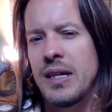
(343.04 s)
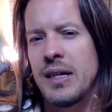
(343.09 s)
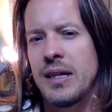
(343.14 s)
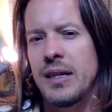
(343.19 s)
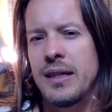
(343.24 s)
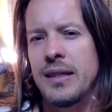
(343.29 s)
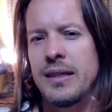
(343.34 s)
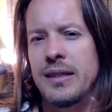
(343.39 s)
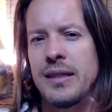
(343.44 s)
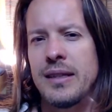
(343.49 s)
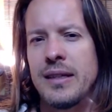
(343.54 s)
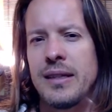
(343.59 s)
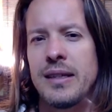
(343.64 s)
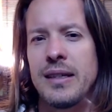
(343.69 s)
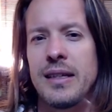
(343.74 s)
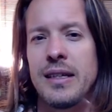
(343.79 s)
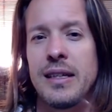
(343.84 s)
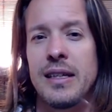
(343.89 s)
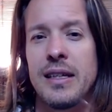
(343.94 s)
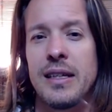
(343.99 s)
And uh,
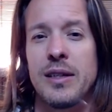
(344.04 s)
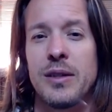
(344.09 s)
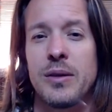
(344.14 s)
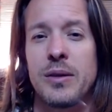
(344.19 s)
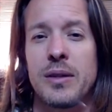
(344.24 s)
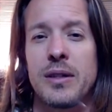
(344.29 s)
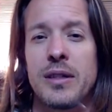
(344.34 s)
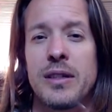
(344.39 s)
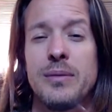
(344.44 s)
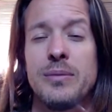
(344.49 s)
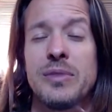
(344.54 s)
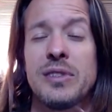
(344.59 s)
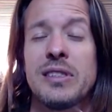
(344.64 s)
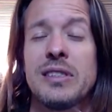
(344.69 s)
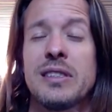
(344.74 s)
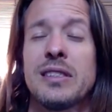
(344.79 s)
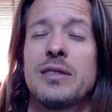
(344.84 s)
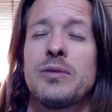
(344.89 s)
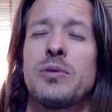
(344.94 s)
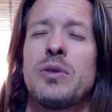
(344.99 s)
an eagle comes and
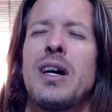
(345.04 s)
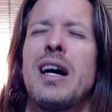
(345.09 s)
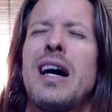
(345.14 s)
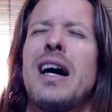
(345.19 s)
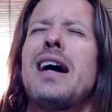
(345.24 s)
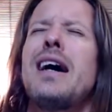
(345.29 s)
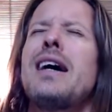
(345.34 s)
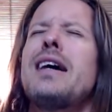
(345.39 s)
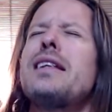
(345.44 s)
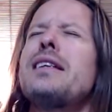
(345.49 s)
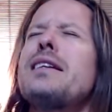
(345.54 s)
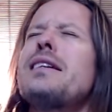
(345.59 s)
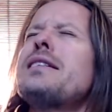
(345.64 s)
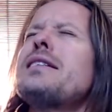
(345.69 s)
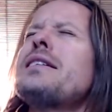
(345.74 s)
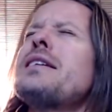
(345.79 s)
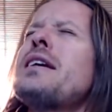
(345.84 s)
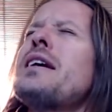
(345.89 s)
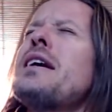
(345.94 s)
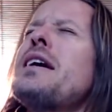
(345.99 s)
says, well, hide it
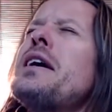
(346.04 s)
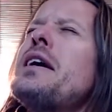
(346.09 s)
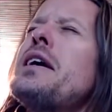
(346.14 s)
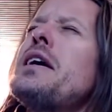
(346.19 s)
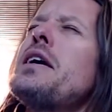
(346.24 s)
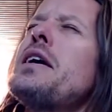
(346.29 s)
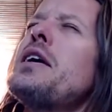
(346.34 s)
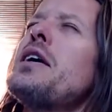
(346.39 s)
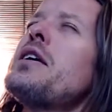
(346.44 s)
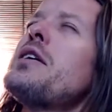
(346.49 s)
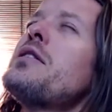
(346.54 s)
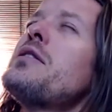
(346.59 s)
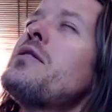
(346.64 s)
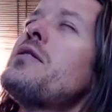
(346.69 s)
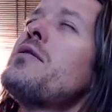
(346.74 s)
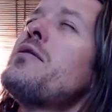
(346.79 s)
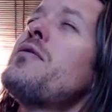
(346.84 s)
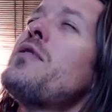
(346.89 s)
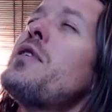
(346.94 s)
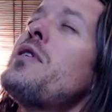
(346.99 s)
in the
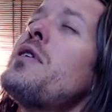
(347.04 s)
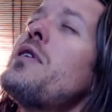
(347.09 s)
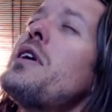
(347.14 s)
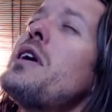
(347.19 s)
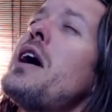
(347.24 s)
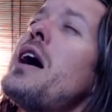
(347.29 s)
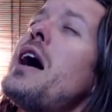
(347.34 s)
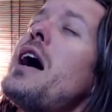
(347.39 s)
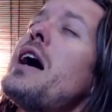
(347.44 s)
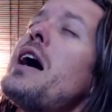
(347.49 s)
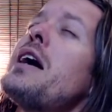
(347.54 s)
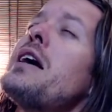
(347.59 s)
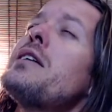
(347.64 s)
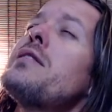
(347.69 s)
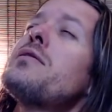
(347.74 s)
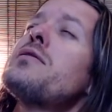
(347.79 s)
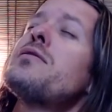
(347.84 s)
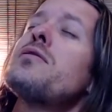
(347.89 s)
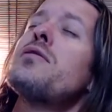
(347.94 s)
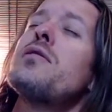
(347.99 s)
very
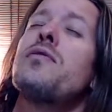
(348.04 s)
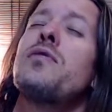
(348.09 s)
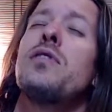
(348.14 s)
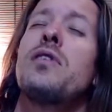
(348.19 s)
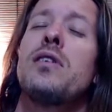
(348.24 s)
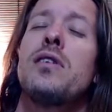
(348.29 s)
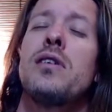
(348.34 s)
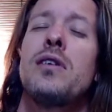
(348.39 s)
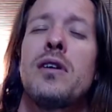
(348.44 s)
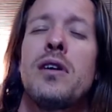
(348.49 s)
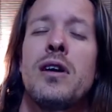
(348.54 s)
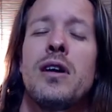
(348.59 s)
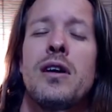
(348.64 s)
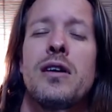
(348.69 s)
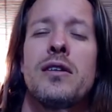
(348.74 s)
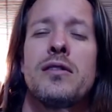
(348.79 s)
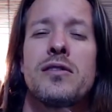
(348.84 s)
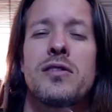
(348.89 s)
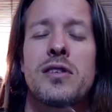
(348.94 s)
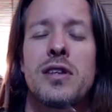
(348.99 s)
heights of the
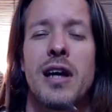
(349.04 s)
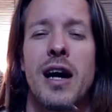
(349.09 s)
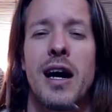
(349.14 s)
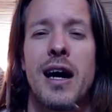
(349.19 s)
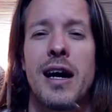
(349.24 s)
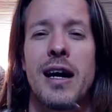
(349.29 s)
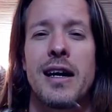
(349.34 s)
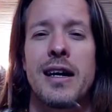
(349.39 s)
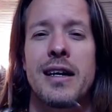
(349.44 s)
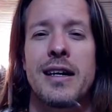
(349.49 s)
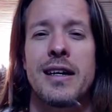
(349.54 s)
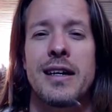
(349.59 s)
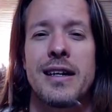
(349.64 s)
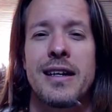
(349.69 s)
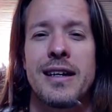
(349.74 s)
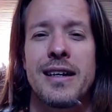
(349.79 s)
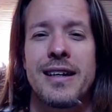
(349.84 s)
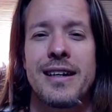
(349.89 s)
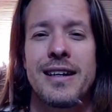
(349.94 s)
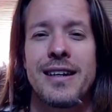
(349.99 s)
sky
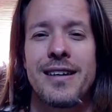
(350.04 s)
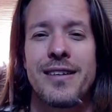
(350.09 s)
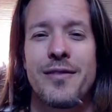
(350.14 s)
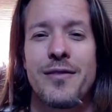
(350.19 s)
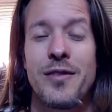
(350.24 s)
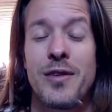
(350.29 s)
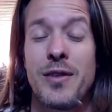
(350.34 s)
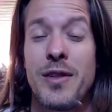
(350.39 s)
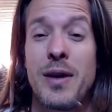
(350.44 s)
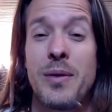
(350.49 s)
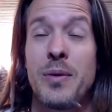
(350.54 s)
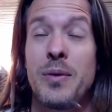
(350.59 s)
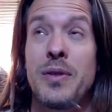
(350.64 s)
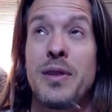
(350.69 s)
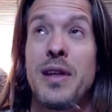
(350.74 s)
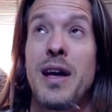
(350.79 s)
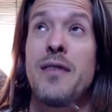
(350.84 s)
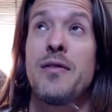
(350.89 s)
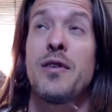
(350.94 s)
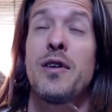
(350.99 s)
for they will
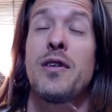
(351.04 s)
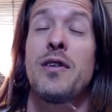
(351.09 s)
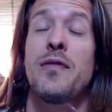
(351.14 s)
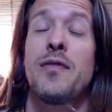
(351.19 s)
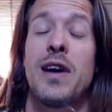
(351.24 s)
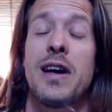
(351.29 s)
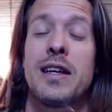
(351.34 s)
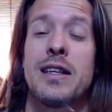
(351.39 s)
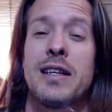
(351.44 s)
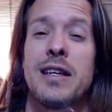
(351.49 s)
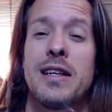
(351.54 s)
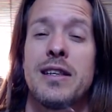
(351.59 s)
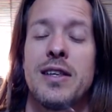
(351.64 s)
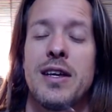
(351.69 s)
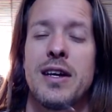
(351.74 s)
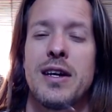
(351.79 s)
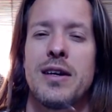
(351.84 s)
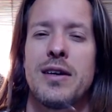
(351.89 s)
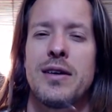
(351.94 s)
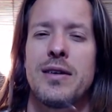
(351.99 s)
never find it
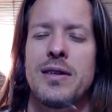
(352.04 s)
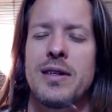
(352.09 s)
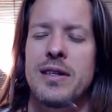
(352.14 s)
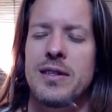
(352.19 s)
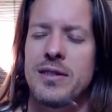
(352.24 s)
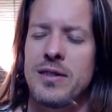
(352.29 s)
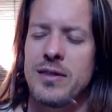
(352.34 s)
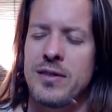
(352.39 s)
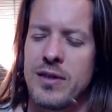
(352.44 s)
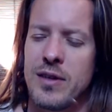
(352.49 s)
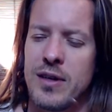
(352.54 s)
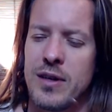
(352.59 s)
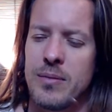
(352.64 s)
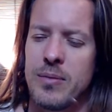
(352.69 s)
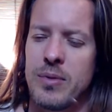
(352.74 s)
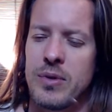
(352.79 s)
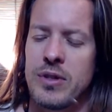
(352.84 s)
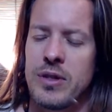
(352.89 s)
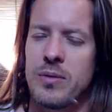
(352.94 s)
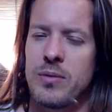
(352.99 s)
there. And he says, Ah, oh,
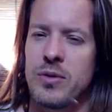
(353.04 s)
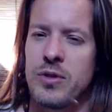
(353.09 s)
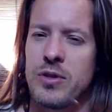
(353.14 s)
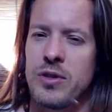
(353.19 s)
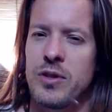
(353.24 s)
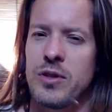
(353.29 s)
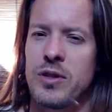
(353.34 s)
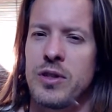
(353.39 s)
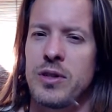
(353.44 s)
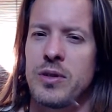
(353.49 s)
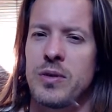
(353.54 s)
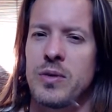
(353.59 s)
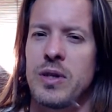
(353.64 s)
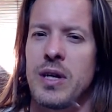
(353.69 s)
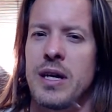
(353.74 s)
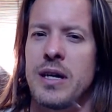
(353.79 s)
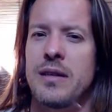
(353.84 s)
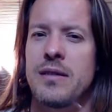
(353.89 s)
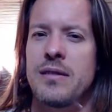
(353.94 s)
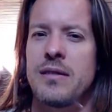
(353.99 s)
but they will surely
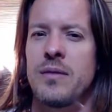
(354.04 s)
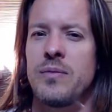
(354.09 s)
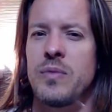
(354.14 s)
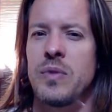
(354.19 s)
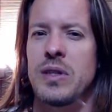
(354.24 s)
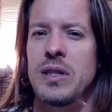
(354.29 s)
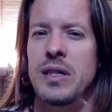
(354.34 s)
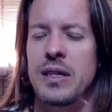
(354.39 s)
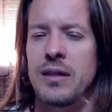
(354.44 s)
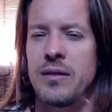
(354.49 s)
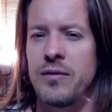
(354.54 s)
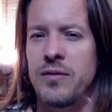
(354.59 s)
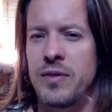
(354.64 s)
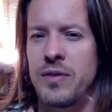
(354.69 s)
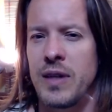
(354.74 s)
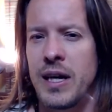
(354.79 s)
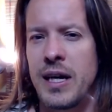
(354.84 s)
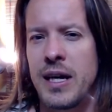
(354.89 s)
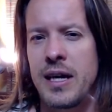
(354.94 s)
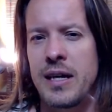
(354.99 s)
create something that can
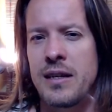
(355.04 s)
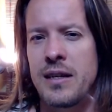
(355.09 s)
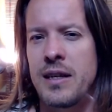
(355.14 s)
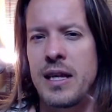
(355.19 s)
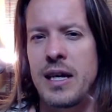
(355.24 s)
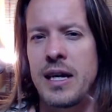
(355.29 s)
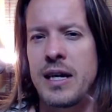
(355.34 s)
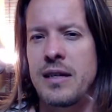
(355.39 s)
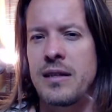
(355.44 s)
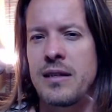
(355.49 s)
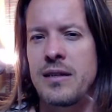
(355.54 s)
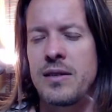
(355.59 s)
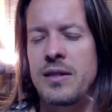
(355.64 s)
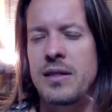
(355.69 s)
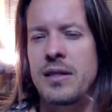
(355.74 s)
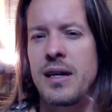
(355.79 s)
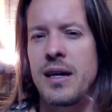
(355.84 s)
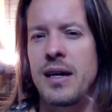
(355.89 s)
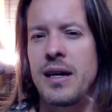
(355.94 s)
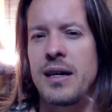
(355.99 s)
fly into the heights of the
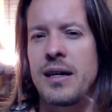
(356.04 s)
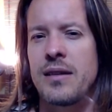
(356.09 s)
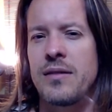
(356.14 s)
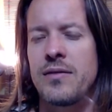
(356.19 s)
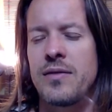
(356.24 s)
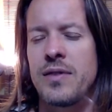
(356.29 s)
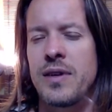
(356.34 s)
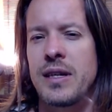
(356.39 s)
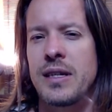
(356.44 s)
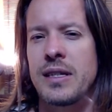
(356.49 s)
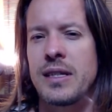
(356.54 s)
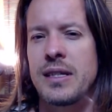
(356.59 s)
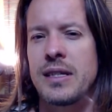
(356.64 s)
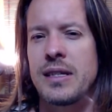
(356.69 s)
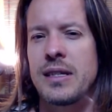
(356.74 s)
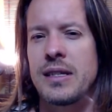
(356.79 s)
sky and find it.